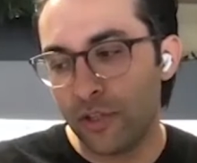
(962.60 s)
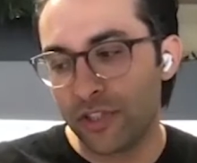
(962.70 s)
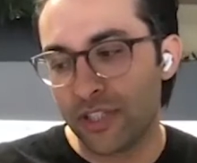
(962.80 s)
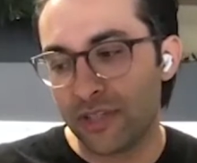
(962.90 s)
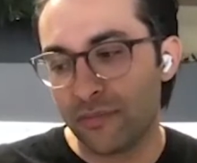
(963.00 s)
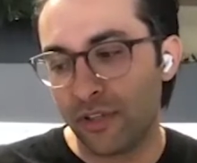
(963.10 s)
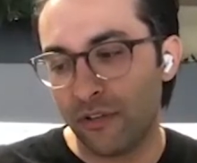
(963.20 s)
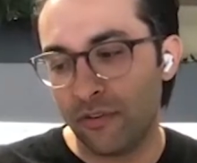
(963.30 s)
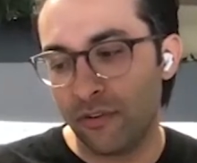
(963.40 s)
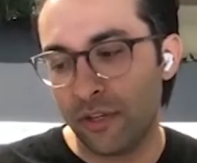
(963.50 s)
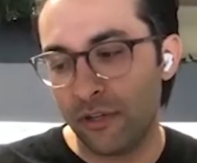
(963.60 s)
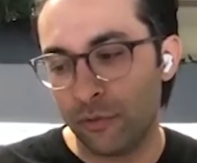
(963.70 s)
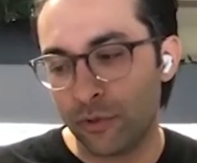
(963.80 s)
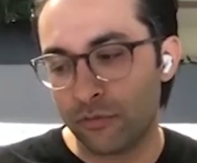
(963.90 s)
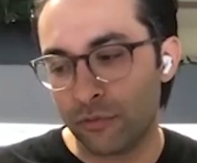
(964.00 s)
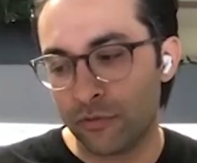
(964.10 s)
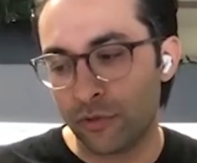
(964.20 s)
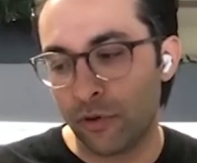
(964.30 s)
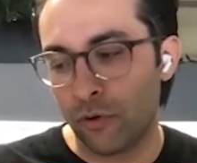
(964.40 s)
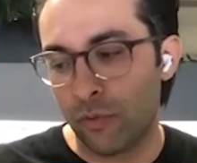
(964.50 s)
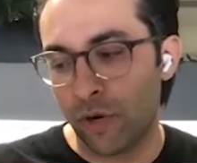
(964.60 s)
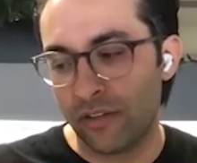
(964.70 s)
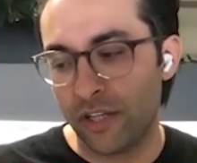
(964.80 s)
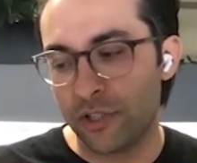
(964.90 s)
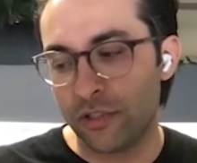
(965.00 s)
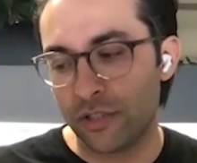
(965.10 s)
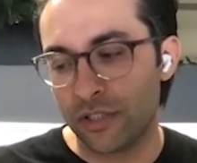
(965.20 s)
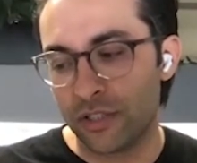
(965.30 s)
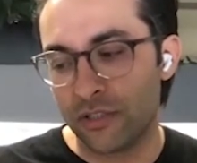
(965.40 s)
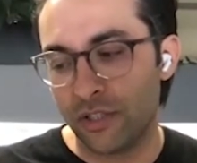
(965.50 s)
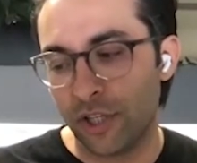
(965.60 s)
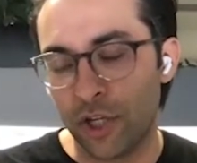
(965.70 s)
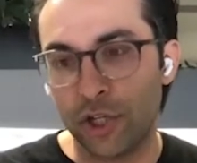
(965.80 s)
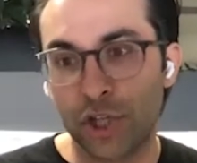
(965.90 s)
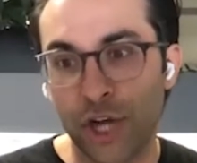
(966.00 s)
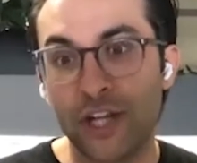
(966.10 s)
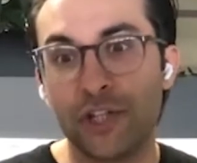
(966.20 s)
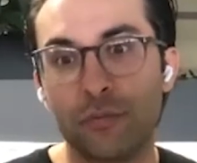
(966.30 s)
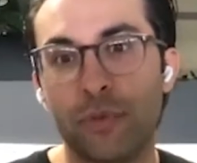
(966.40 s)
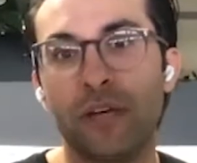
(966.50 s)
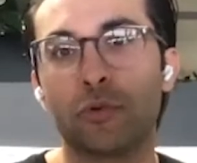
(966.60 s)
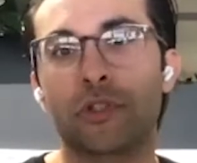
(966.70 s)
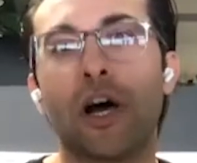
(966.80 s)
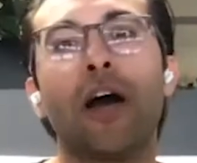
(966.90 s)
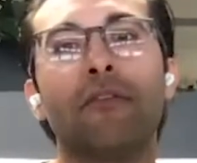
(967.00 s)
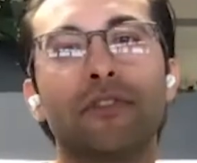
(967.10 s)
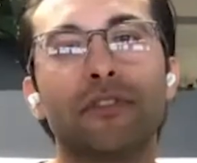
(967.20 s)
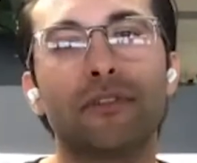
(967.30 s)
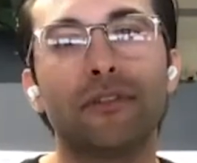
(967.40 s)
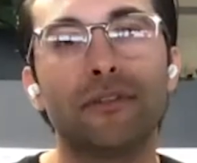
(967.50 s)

you said something there which really caught my attention is, you know, you changing people's lives.